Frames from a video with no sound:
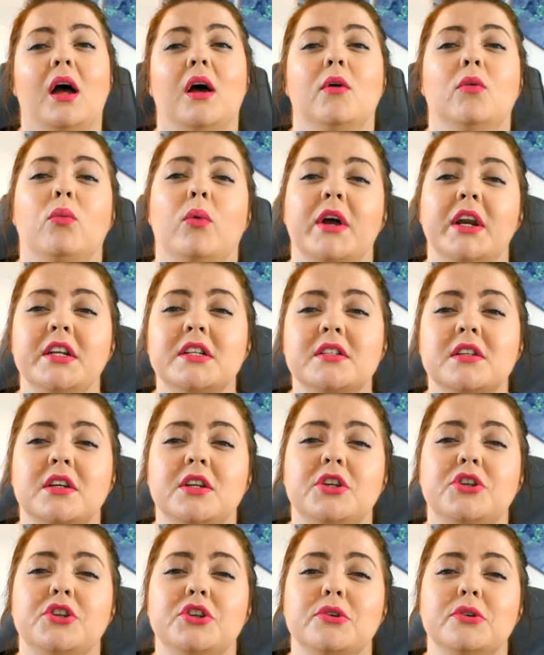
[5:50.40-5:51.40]
What it's going
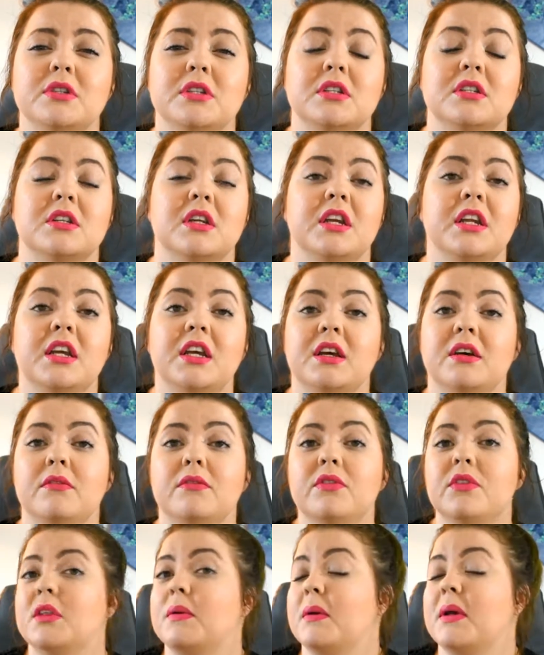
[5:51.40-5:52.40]
to do is it's going to give
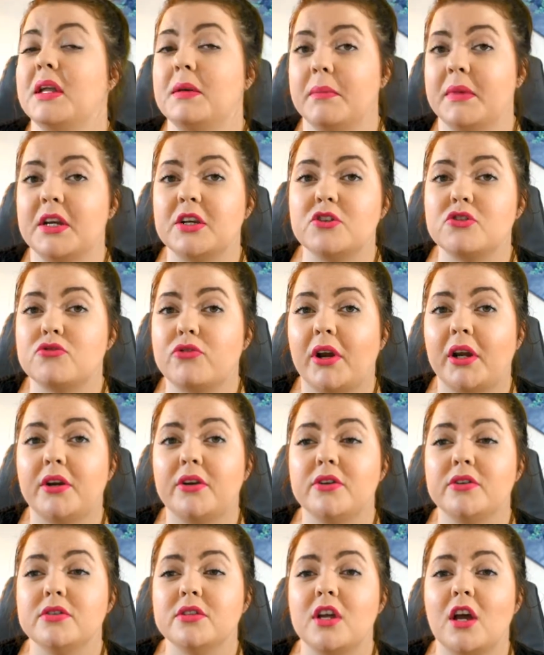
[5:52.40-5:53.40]
the
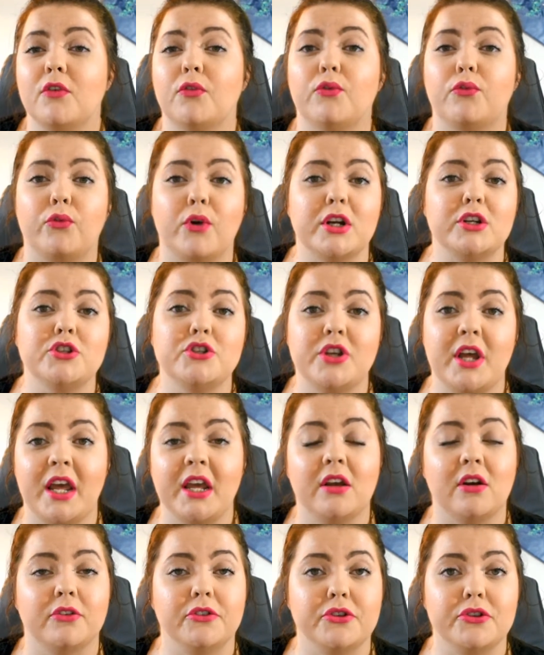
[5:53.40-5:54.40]
administrators a fresh
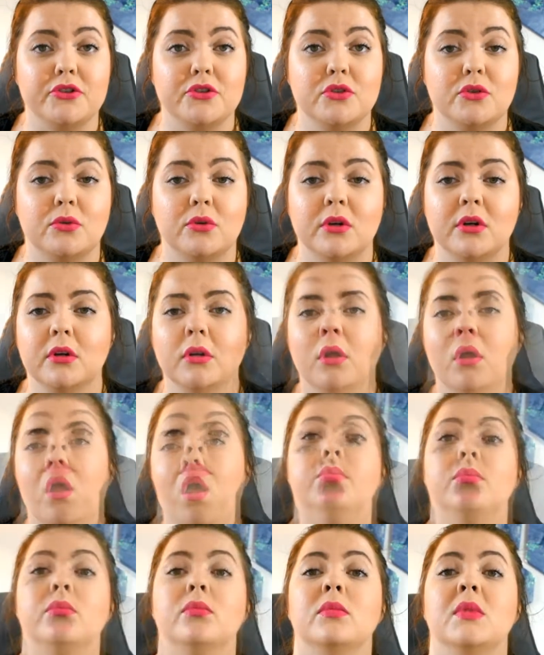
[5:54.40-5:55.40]
take on your store.
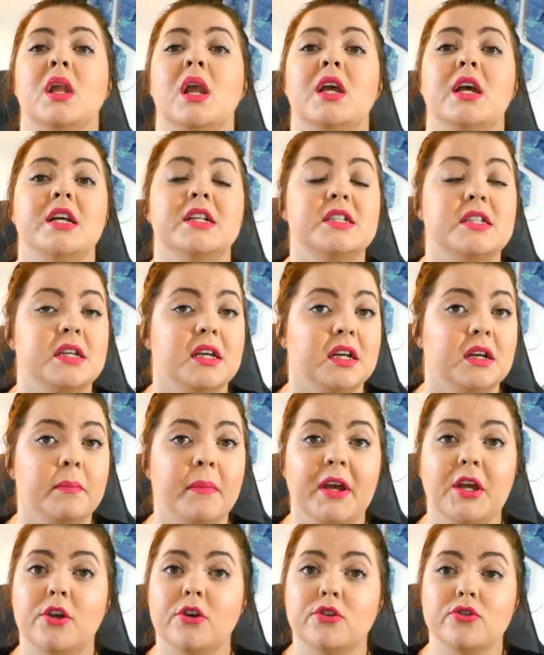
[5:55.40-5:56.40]
It's going to
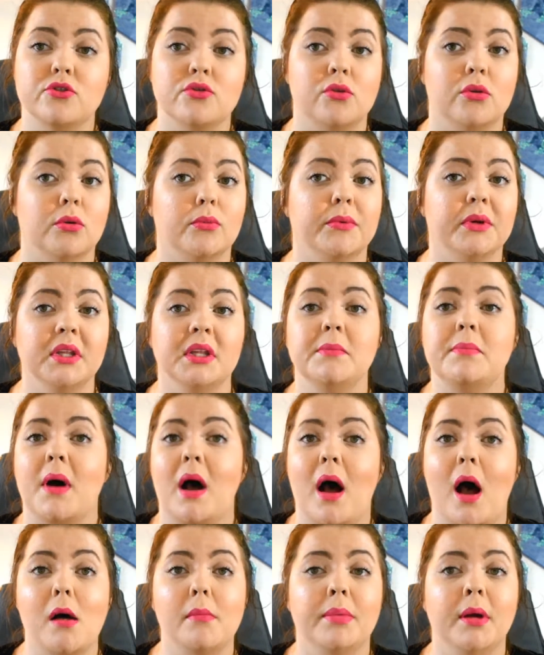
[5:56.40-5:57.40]
make your store really
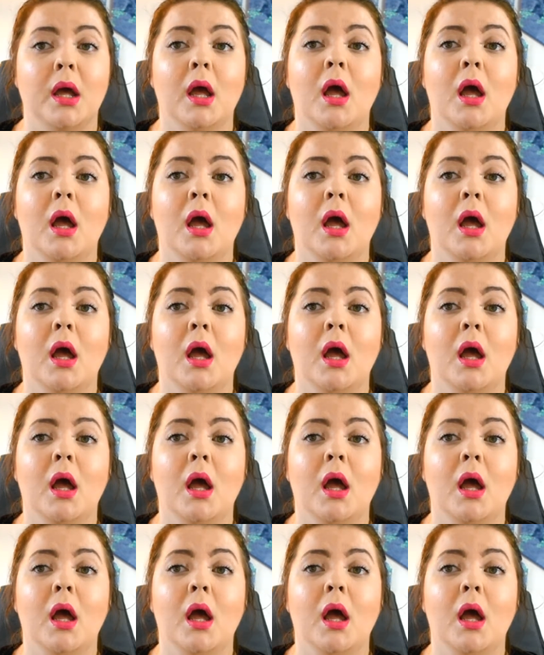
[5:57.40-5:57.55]
pop.